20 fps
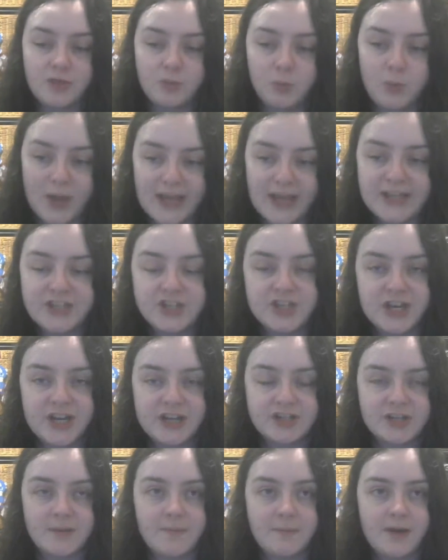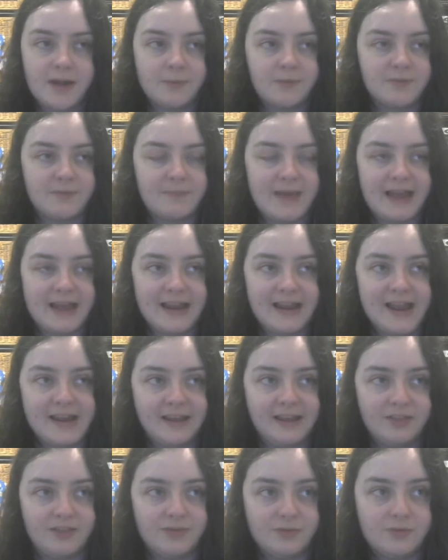The way she changed her mind with barely
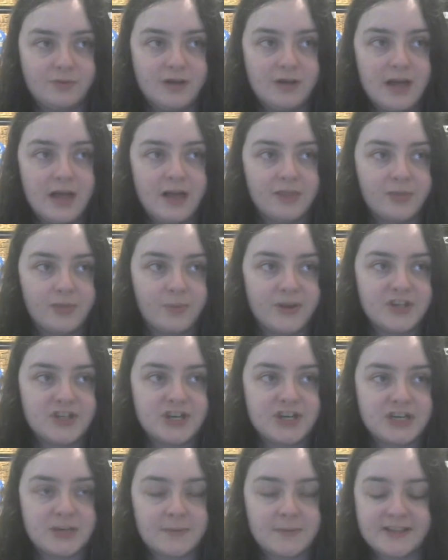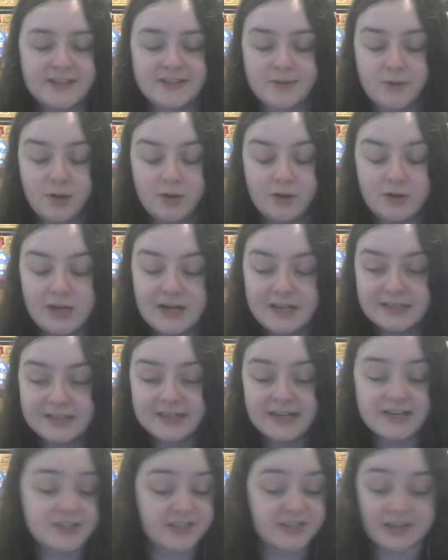any thought, the way she changed her mind so
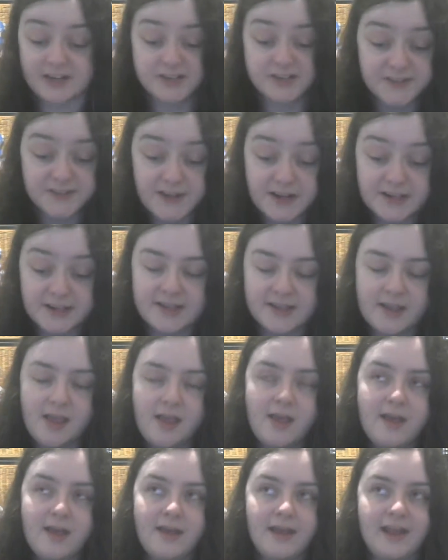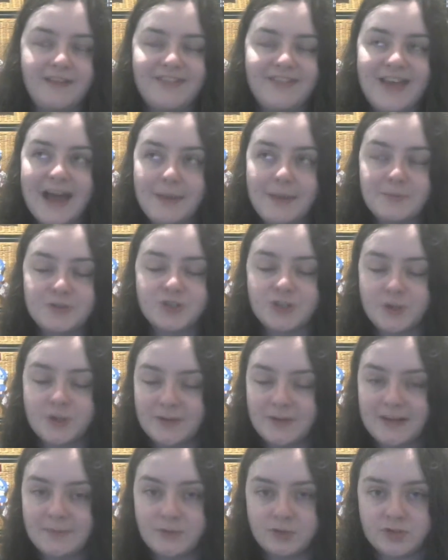wholeheartedly, just sat down and signed it. If that happens too
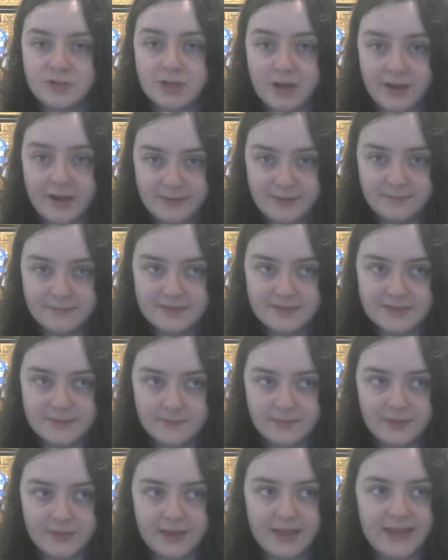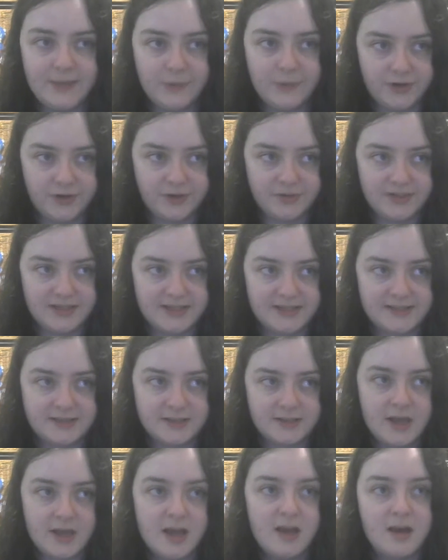many more times, he will
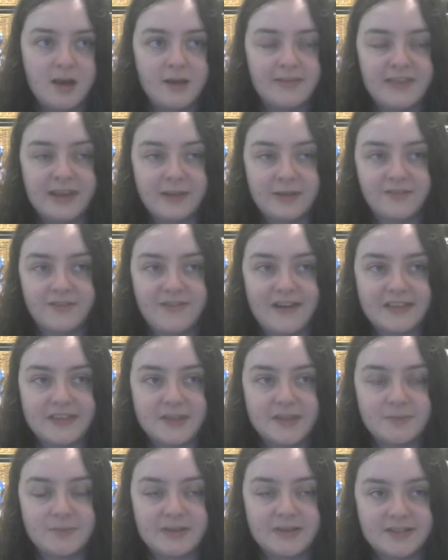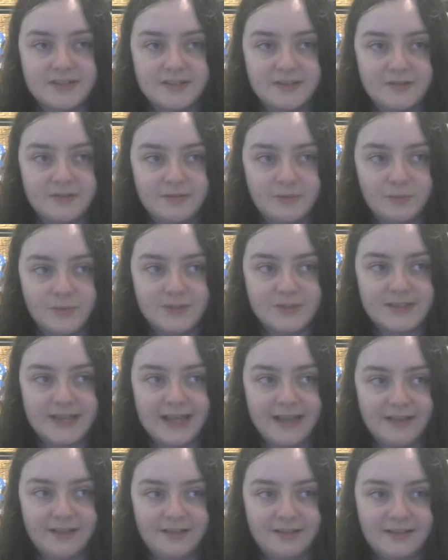notice. Now, the fact that the president was
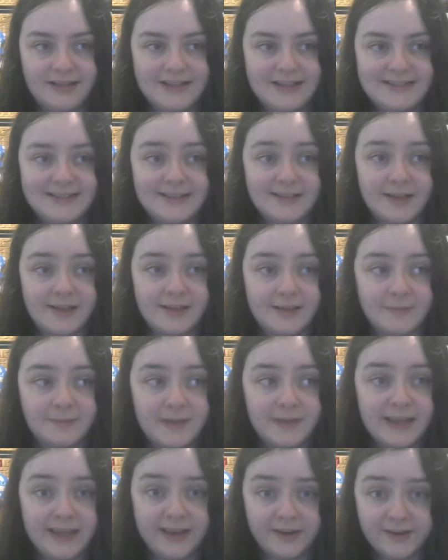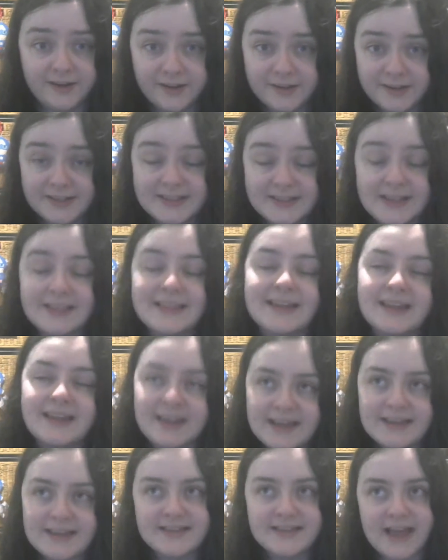ill, is he like killing her? Because I think
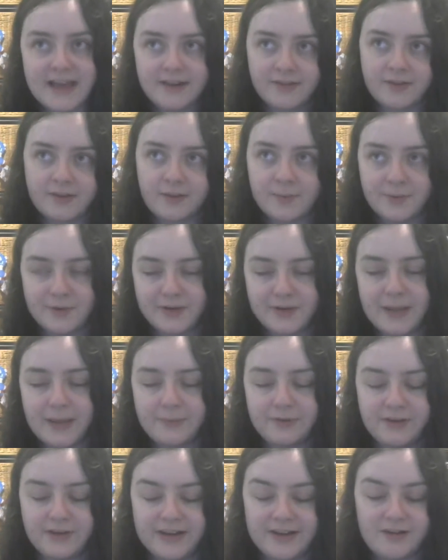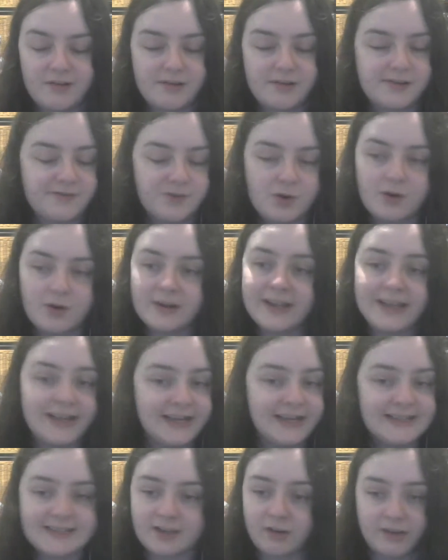he's the head of the Camarilla, or if not, he at
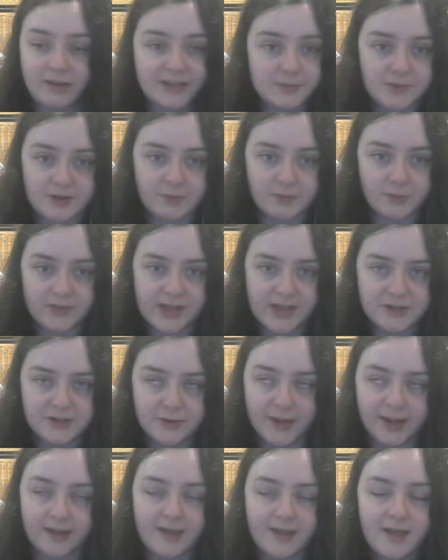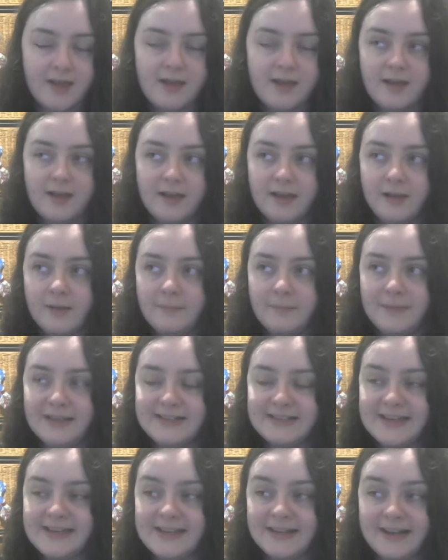least agrees with it, what they're doing. Um,
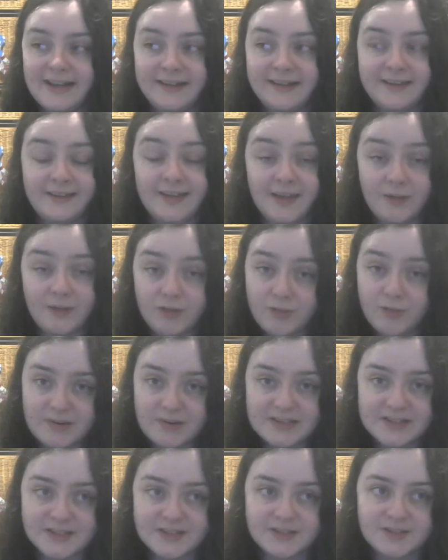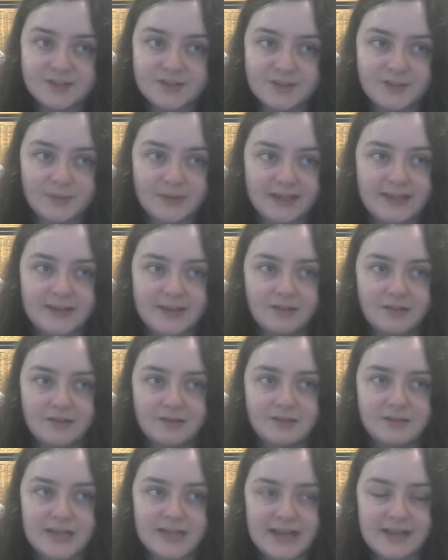is he going to like kill the president so he
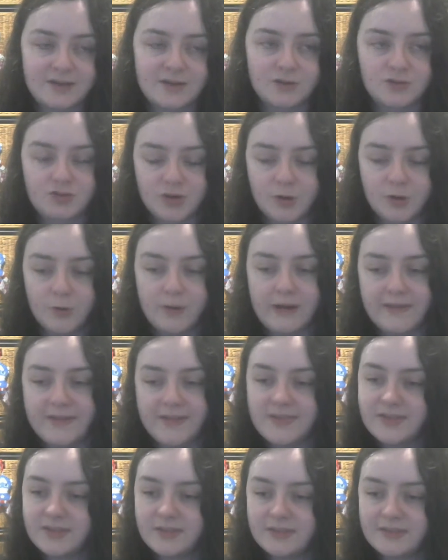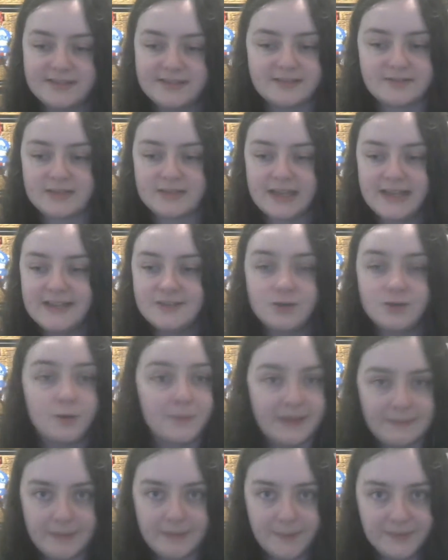can take control and he's not
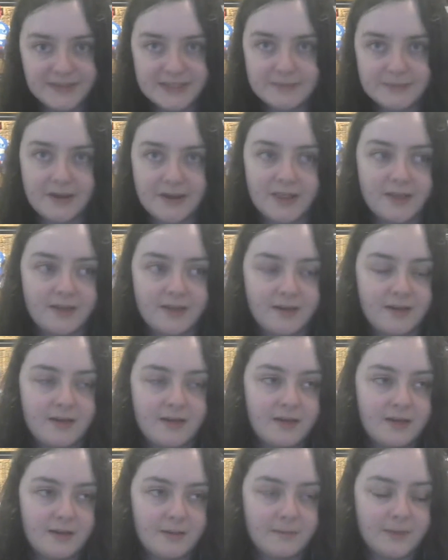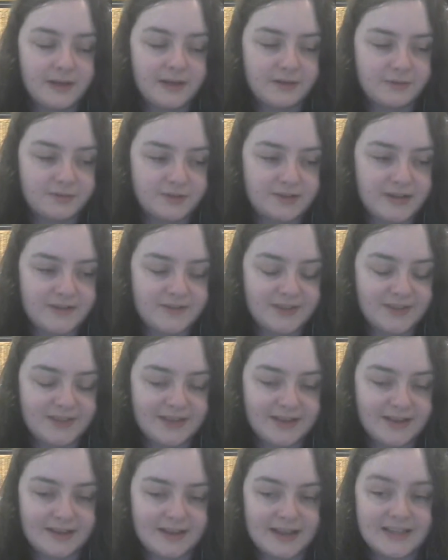being puppeted by the by Alder and
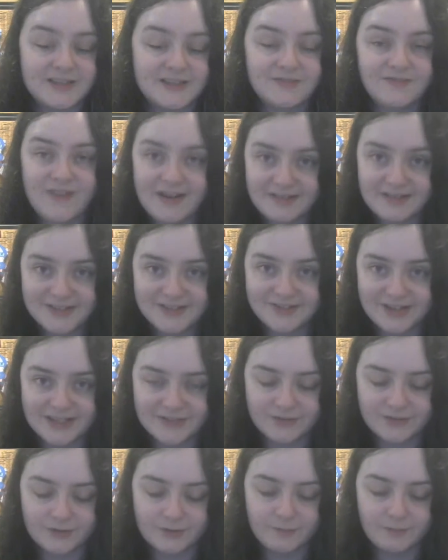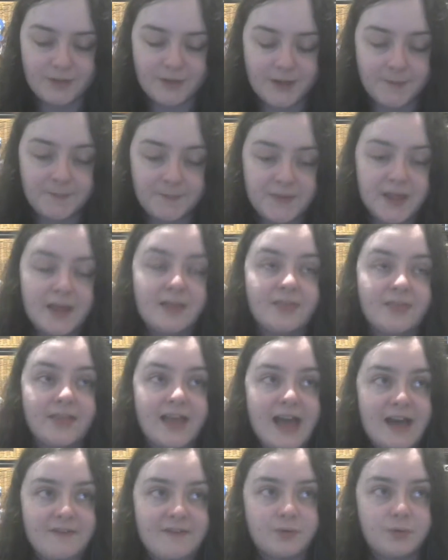everything? It's very stressful, but they
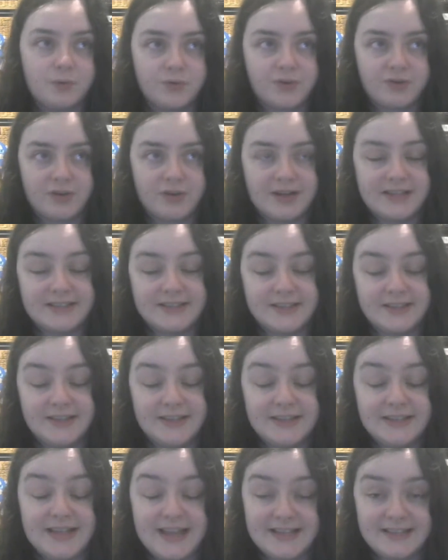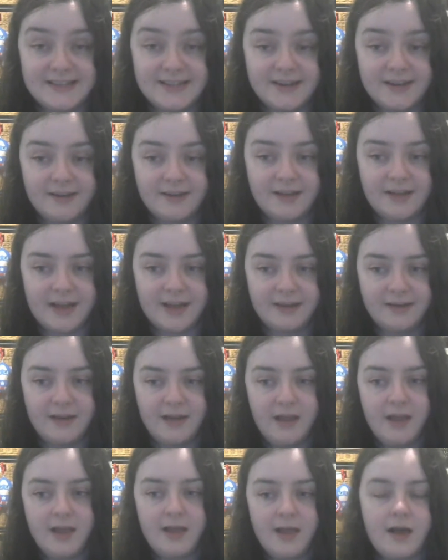have authorized the testing,
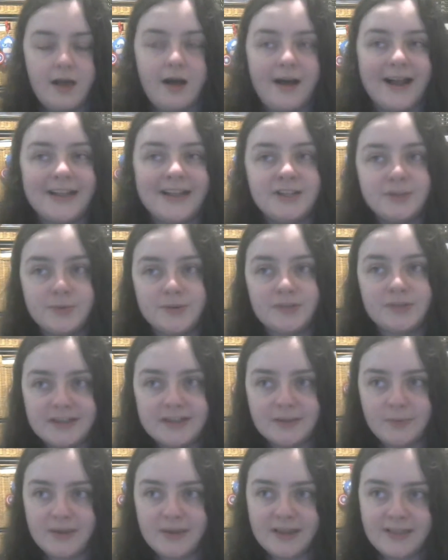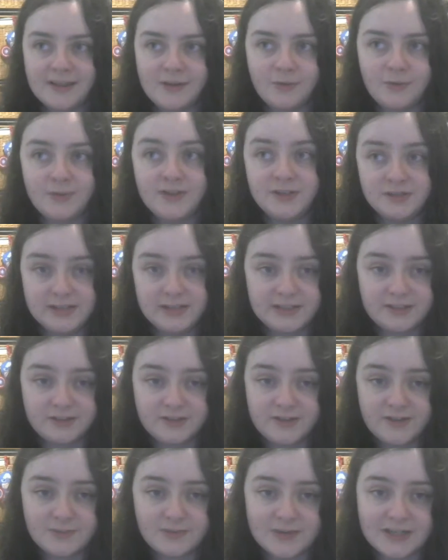and I do agree that we think we do need to
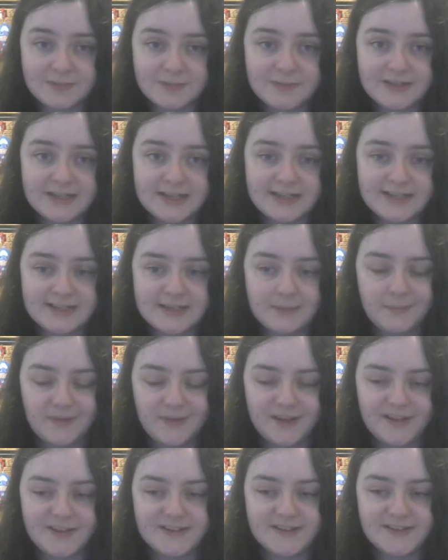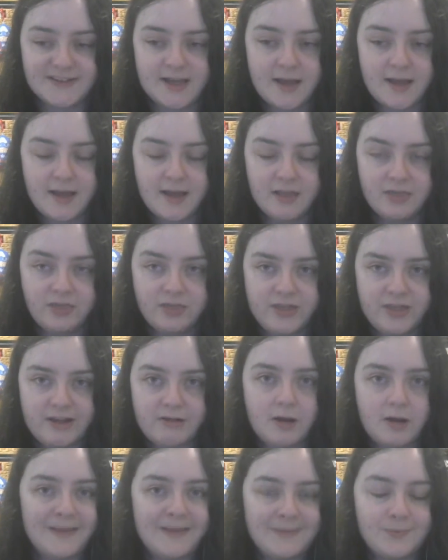do this widespread testing because
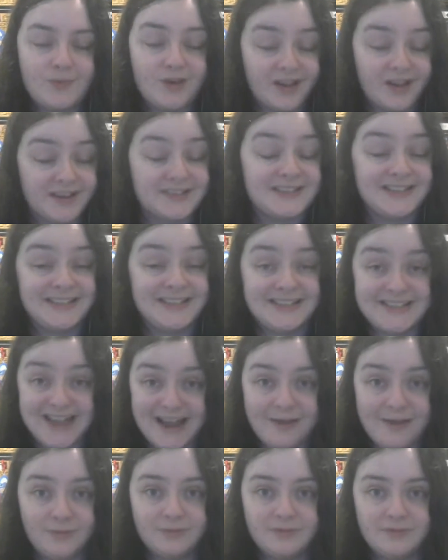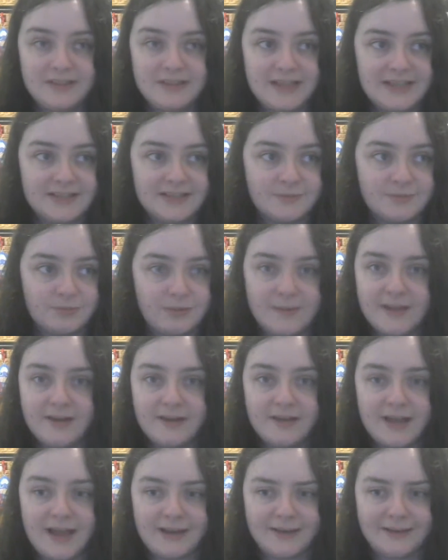there are people hunting down these
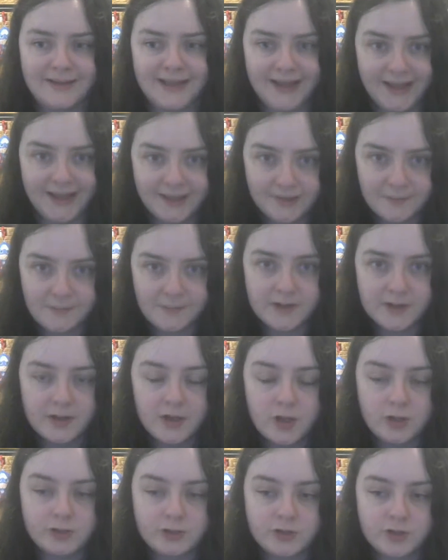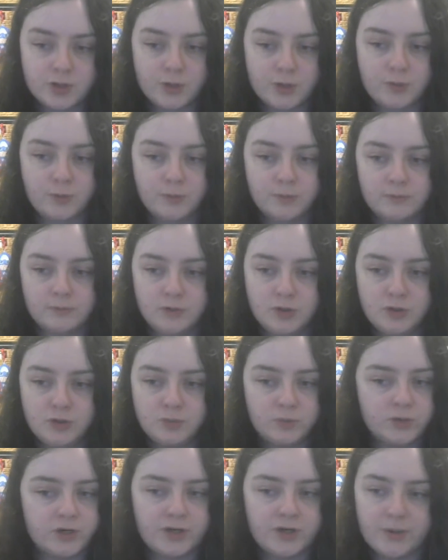women and killing them. So
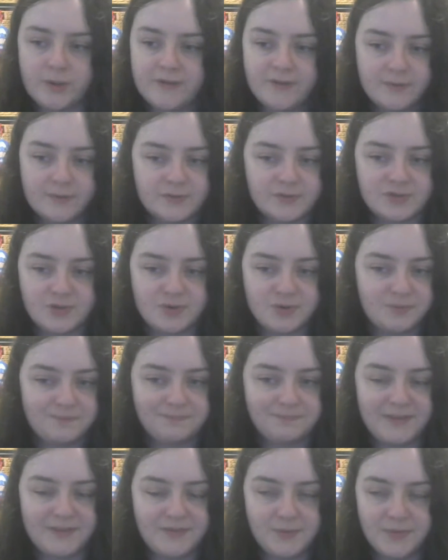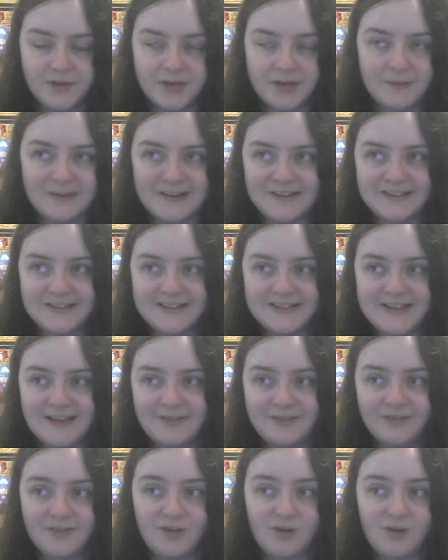you'd want to know if it was your if you were going to be hunted down.